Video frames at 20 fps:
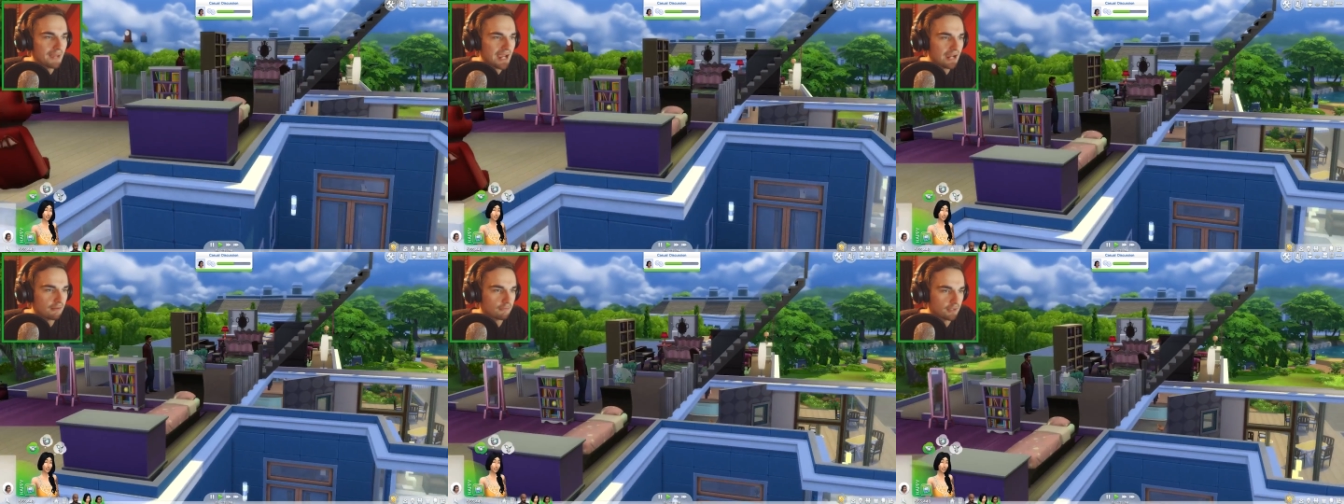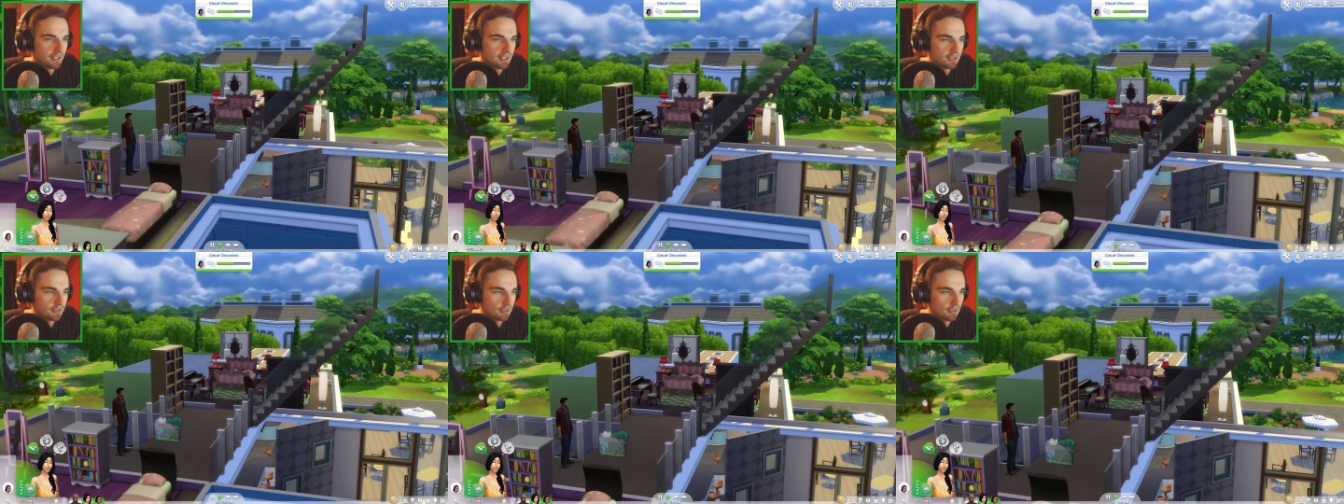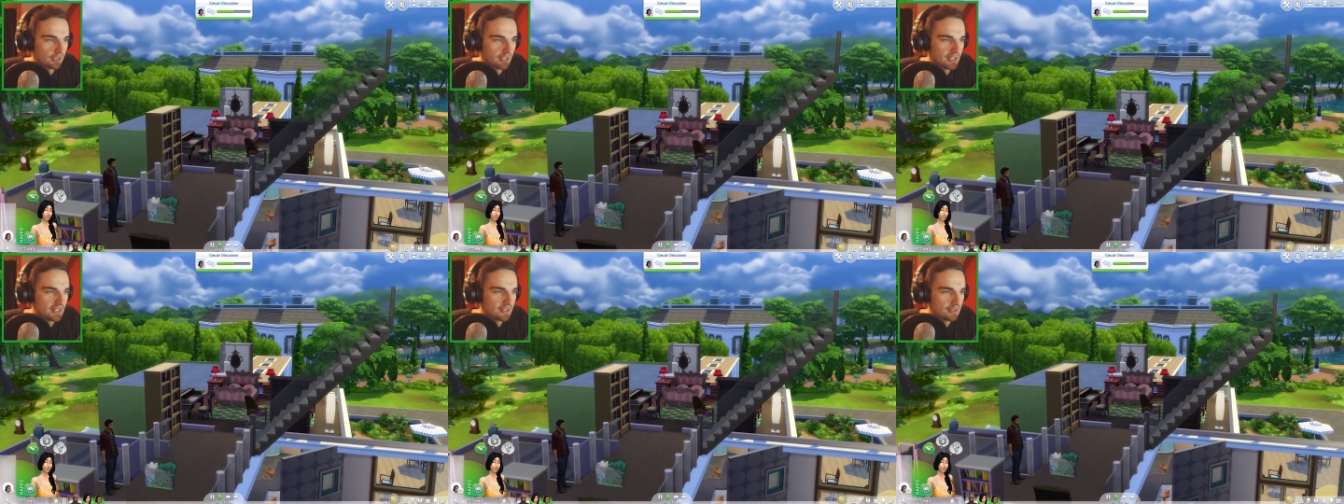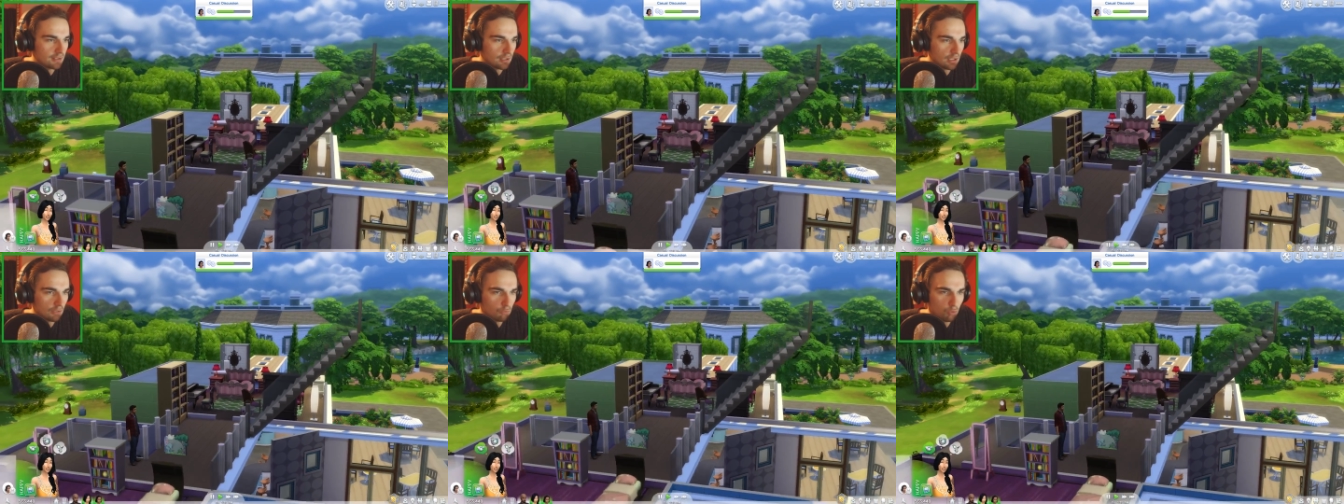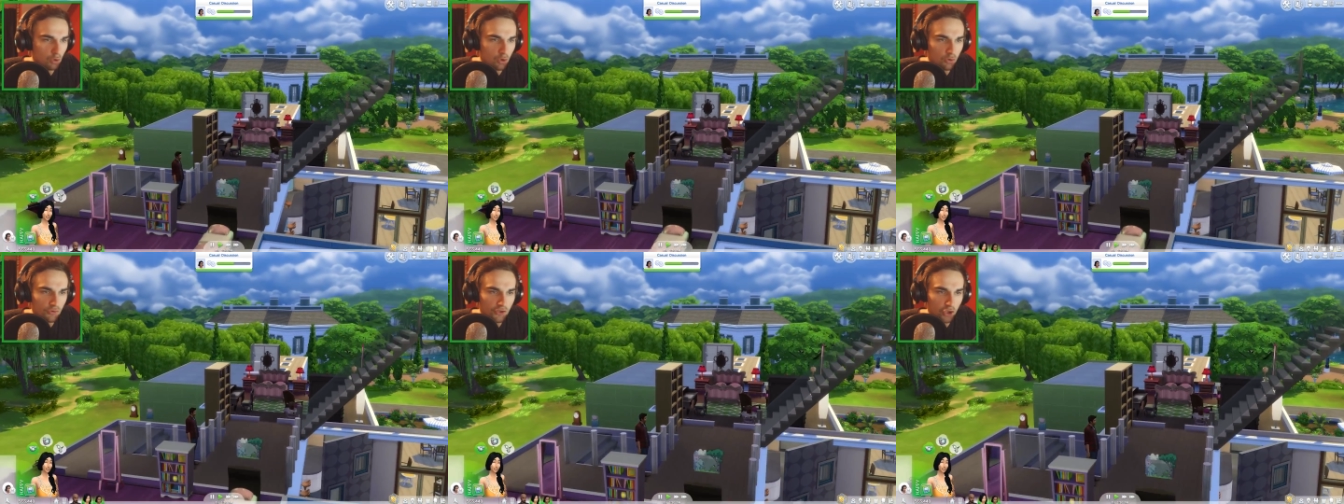married? Like, it,
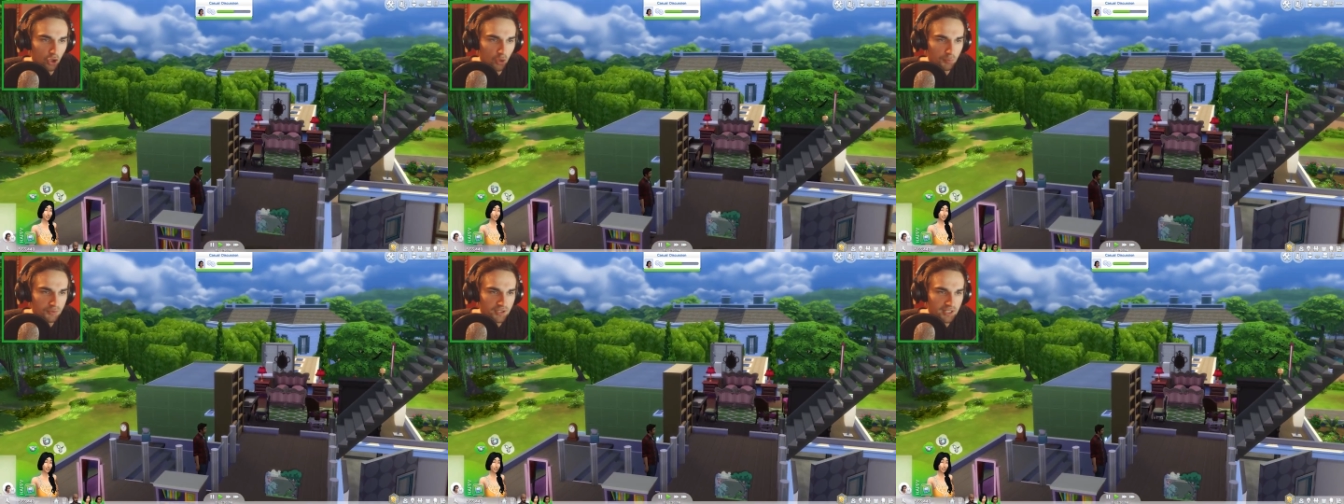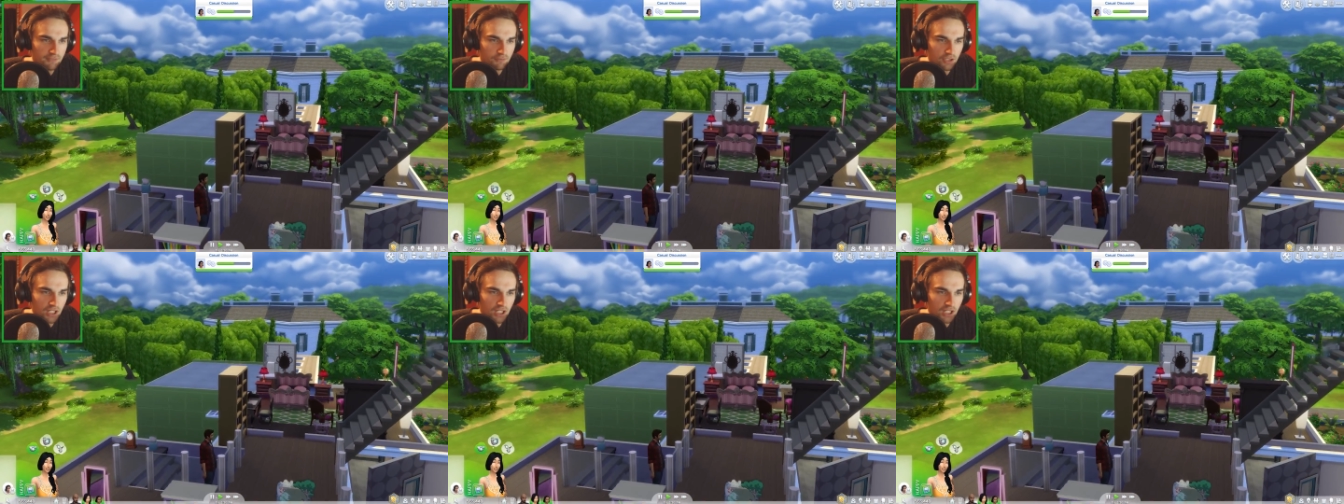will the option